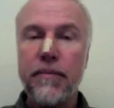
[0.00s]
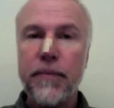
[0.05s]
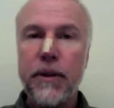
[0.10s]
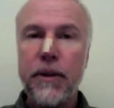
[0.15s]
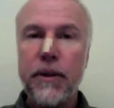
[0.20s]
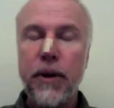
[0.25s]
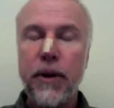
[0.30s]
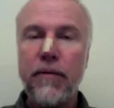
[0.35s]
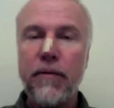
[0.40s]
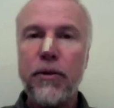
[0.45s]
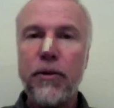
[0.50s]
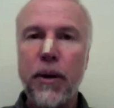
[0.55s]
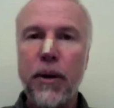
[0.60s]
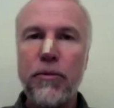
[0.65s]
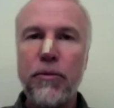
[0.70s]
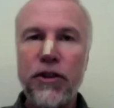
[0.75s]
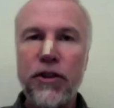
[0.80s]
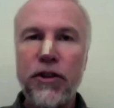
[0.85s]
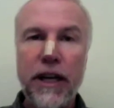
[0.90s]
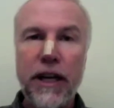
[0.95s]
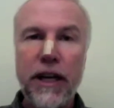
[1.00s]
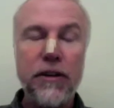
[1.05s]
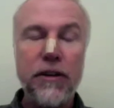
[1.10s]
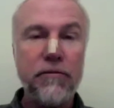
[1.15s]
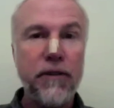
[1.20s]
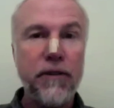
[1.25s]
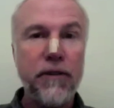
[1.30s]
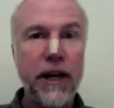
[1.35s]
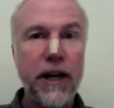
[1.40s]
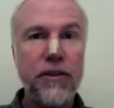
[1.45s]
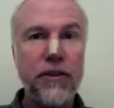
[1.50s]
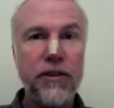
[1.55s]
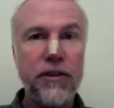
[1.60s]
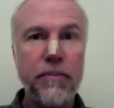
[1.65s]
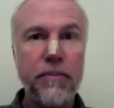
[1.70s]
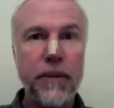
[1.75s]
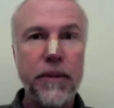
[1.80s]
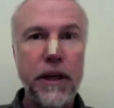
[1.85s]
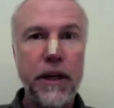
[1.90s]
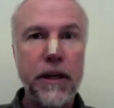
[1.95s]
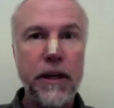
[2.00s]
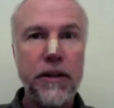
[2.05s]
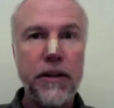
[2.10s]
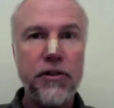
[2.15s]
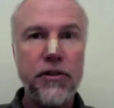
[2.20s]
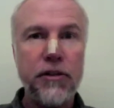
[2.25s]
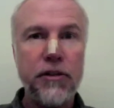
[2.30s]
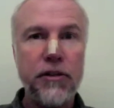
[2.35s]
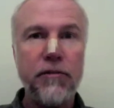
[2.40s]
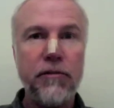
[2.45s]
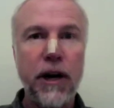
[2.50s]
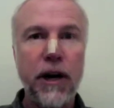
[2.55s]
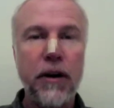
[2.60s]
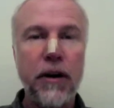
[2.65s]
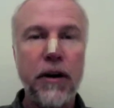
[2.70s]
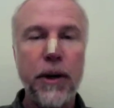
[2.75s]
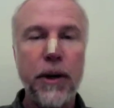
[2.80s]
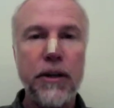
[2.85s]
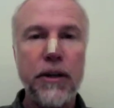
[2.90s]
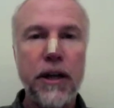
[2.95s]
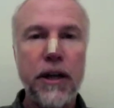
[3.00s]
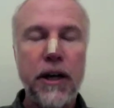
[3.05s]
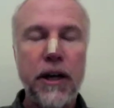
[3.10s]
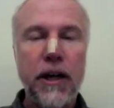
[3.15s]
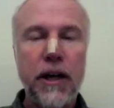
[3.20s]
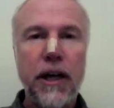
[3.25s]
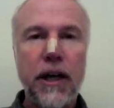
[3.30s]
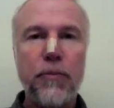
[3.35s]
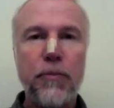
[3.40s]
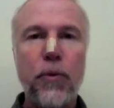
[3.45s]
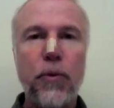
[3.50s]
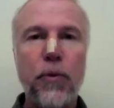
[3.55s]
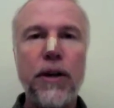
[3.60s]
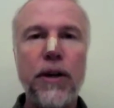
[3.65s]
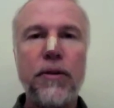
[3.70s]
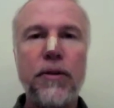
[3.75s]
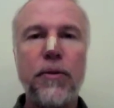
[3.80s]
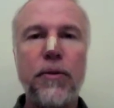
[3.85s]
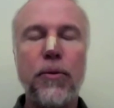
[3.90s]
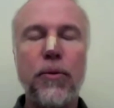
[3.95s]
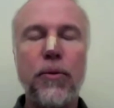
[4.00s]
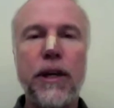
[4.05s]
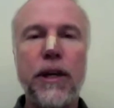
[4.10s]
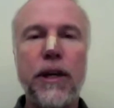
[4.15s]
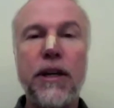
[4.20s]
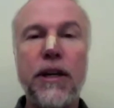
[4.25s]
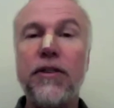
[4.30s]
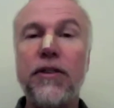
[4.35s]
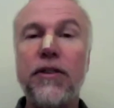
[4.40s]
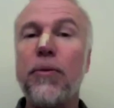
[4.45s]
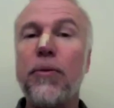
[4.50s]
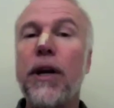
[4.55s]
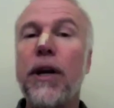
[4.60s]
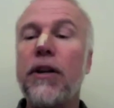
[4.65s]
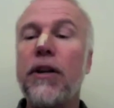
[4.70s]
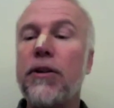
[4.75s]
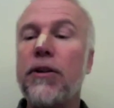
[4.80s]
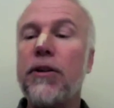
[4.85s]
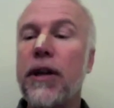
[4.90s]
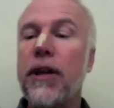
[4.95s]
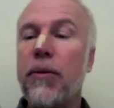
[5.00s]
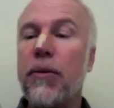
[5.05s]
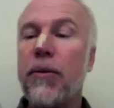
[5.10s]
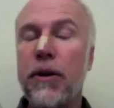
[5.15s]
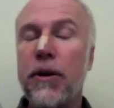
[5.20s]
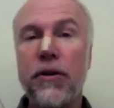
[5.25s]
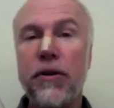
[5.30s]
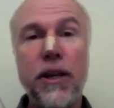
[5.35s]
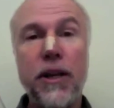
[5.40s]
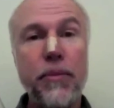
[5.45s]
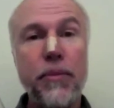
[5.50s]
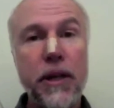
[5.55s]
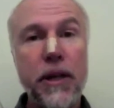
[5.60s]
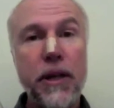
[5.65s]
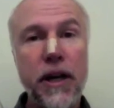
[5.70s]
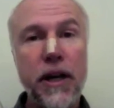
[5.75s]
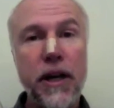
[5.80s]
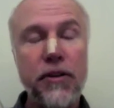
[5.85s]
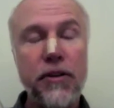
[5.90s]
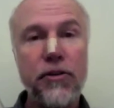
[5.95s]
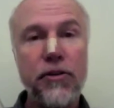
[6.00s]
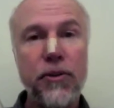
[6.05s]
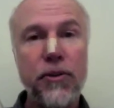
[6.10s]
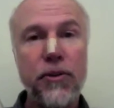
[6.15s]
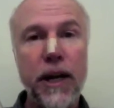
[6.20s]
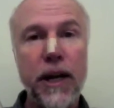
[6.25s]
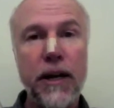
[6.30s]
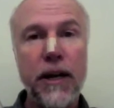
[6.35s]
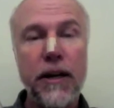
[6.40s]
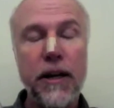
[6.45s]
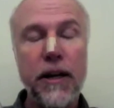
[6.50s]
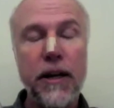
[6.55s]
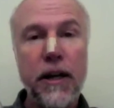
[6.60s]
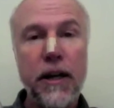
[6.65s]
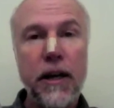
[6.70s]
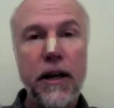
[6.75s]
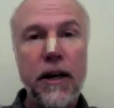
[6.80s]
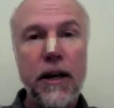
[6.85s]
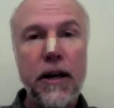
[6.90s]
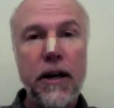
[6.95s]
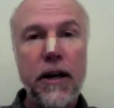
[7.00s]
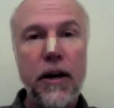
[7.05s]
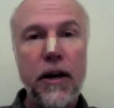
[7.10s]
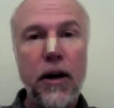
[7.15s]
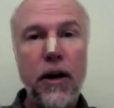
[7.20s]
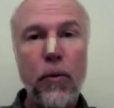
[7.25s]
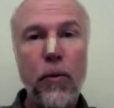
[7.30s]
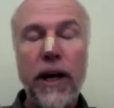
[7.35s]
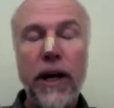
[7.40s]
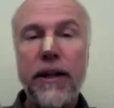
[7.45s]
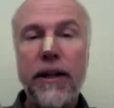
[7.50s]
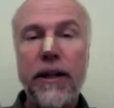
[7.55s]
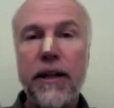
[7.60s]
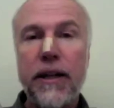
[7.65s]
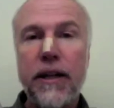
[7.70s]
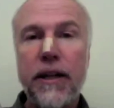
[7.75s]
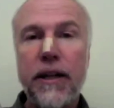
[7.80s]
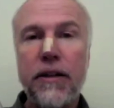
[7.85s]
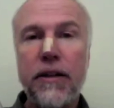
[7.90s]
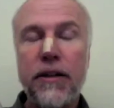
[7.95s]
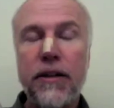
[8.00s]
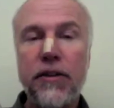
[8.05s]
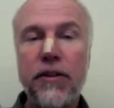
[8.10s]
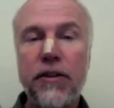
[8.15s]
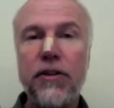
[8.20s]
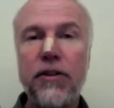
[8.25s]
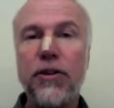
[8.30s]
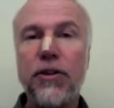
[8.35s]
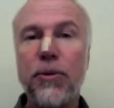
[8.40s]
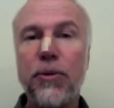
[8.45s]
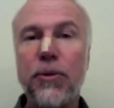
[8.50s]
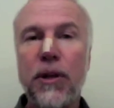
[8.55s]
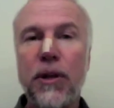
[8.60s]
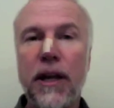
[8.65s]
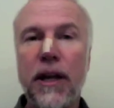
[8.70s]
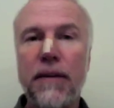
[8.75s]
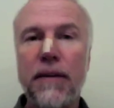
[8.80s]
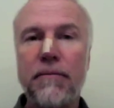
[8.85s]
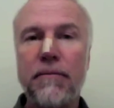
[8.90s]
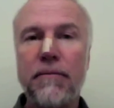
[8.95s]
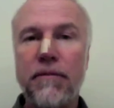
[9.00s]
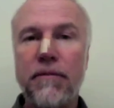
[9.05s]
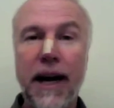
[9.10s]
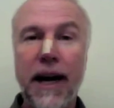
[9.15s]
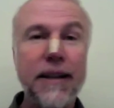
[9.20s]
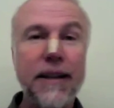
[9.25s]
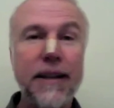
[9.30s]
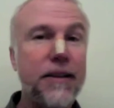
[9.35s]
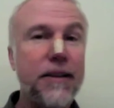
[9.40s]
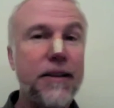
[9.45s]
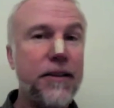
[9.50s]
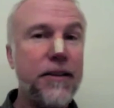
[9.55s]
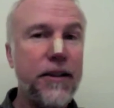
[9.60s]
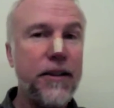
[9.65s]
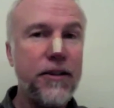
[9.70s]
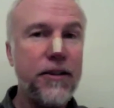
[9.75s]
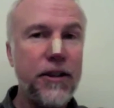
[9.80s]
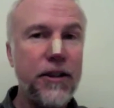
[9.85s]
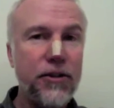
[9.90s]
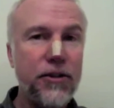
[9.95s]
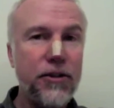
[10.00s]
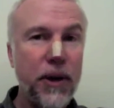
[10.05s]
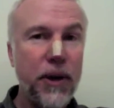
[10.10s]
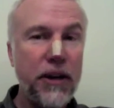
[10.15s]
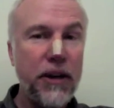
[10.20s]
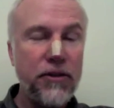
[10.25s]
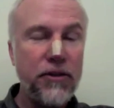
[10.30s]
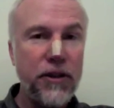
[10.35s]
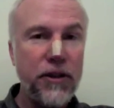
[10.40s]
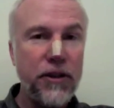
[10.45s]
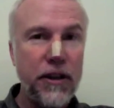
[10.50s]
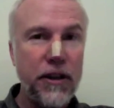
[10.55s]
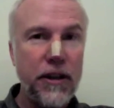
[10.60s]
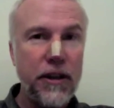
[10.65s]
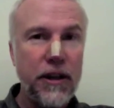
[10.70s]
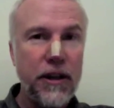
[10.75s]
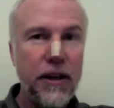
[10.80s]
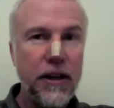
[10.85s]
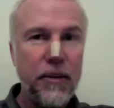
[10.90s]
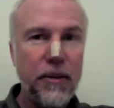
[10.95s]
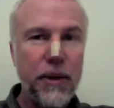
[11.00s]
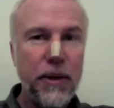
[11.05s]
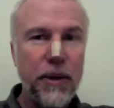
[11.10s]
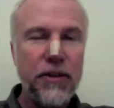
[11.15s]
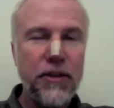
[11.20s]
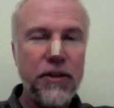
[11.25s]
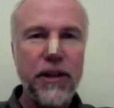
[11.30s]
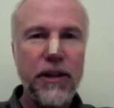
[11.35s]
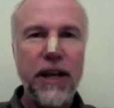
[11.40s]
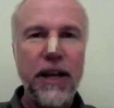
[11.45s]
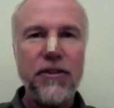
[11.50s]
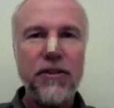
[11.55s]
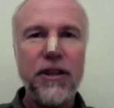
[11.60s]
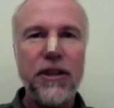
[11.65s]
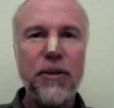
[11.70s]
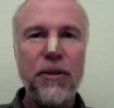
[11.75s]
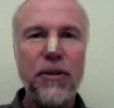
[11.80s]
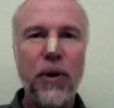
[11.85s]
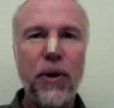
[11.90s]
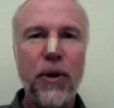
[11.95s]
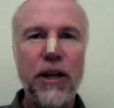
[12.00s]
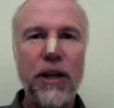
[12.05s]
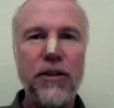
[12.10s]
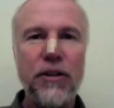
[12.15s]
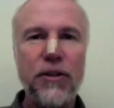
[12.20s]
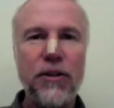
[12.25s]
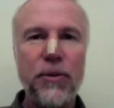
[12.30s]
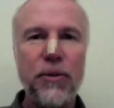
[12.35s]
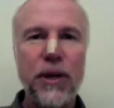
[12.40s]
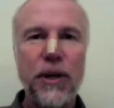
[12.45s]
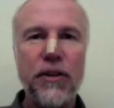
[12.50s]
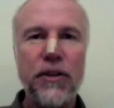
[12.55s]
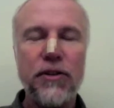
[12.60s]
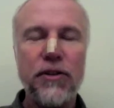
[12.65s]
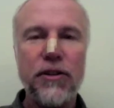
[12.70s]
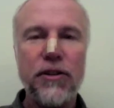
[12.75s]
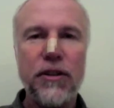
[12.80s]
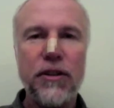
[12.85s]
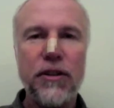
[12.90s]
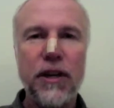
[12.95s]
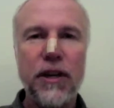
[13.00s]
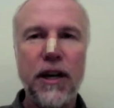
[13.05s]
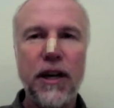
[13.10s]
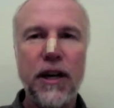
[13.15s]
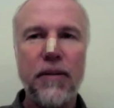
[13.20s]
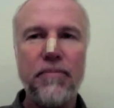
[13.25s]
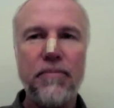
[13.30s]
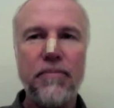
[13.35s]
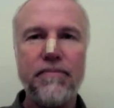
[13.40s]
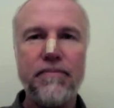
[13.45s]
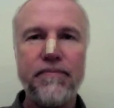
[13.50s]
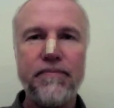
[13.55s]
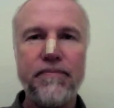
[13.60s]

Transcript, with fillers: You have to objectify something in this environment. And one easy way to do that when you're deeply concentrated, uh, a way that doesn't do a lot of violence to the situation, because the last thing you want to do is, um,